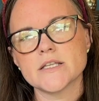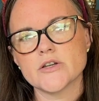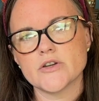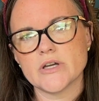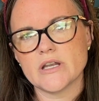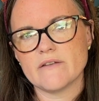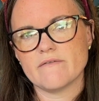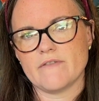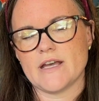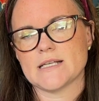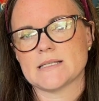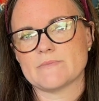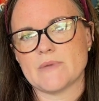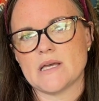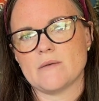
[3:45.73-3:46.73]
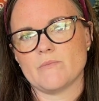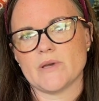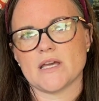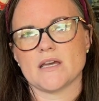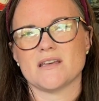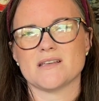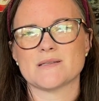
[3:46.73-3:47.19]
good investment
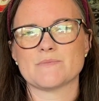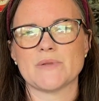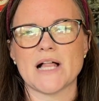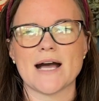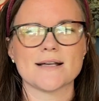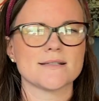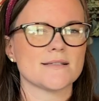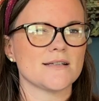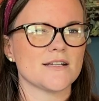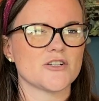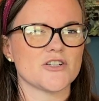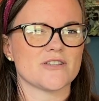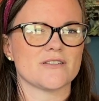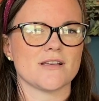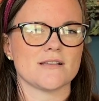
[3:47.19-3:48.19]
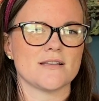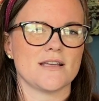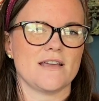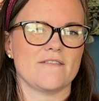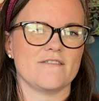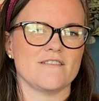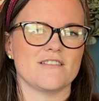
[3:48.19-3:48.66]
because plastic just doesn't
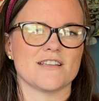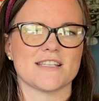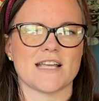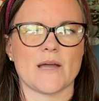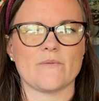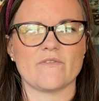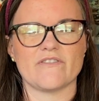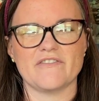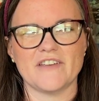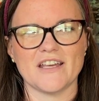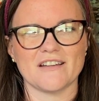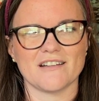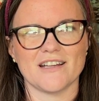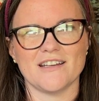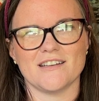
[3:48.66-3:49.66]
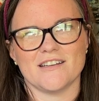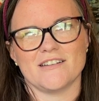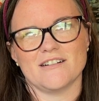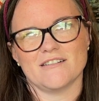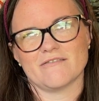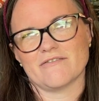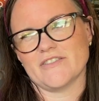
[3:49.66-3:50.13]
give you the same feeling. You
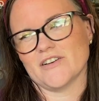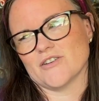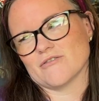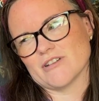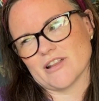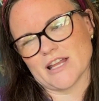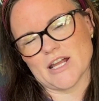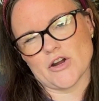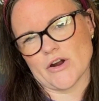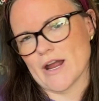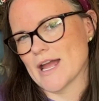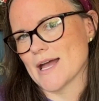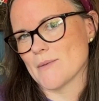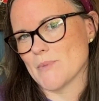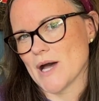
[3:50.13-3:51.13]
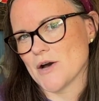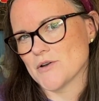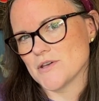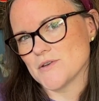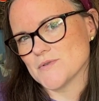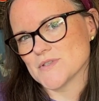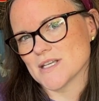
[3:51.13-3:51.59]
don't feel really great about
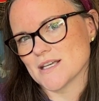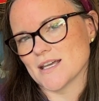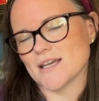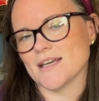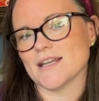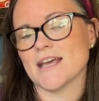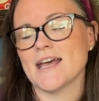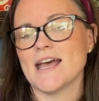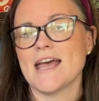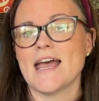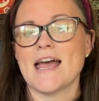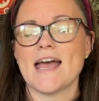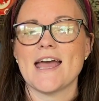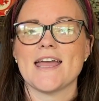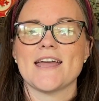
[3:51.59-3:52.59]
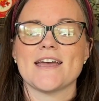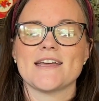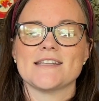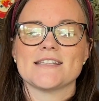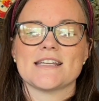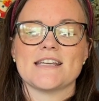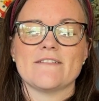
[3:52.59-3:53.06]
using it.
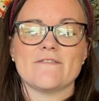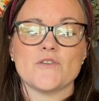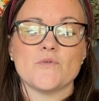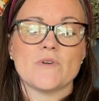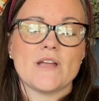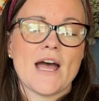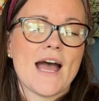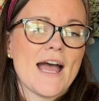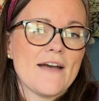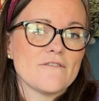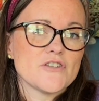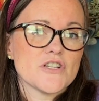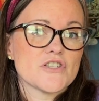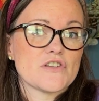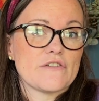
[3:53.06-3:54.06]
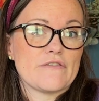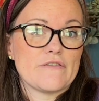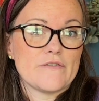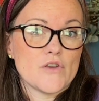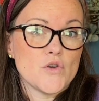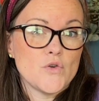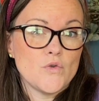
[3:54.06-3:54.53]
And if you would have just a
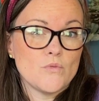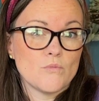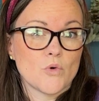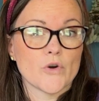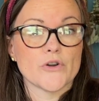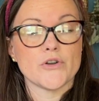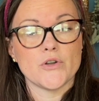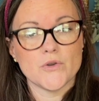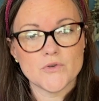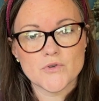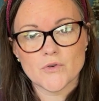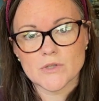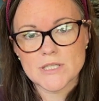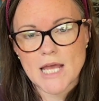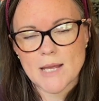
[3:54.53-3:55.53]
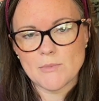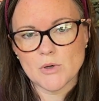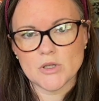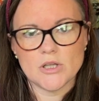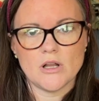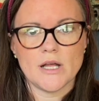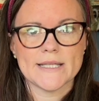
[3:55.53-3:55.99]
few more neutral
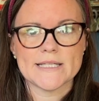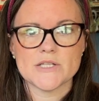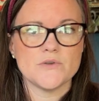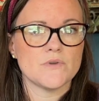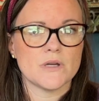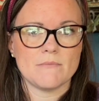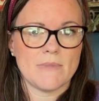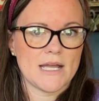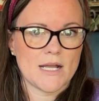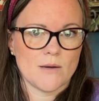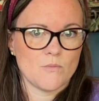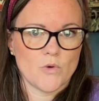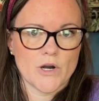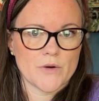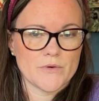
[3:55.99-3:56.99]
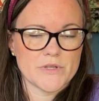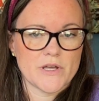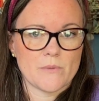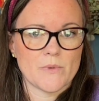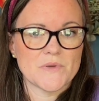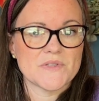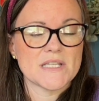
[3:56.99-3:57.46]
tablecloths, you can make them work with
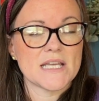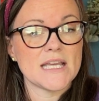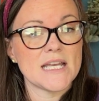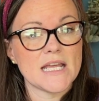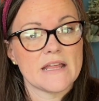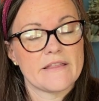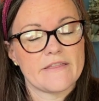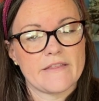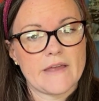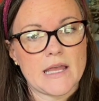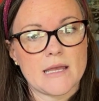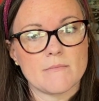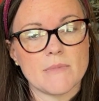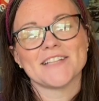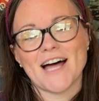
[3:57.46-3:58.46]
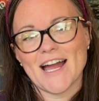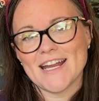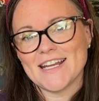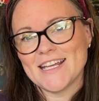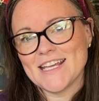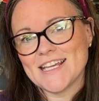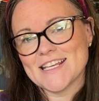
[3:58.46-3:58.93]
almost any theme.
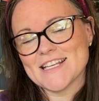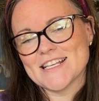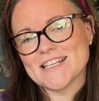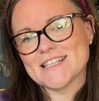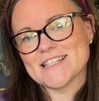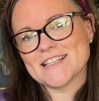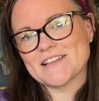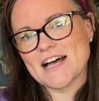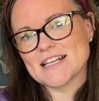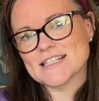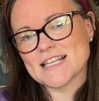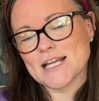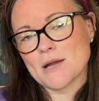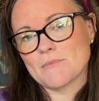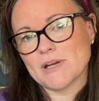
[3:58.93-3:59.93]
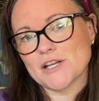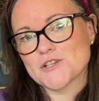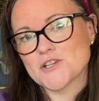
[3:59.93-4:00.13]
Lighting is the last thing I'm going to